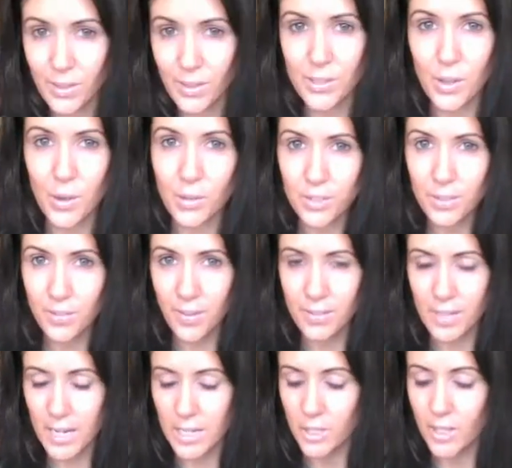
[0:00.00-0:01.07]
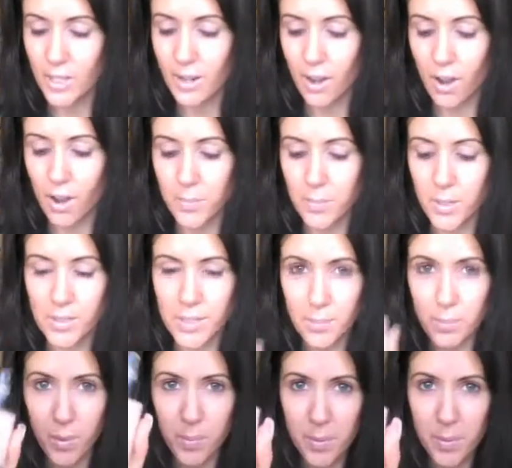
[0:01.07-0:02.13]
So onto foundation, I'm
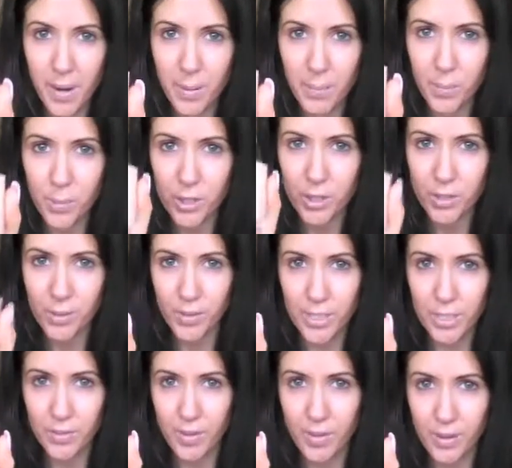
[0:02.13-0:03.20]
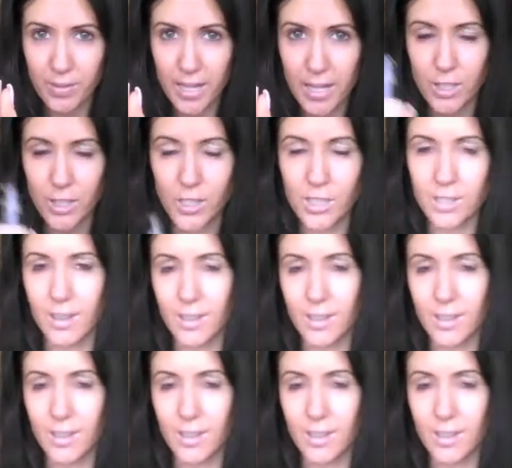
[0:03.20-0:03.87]
using Bobbi Brown Moisture Rich Foundation.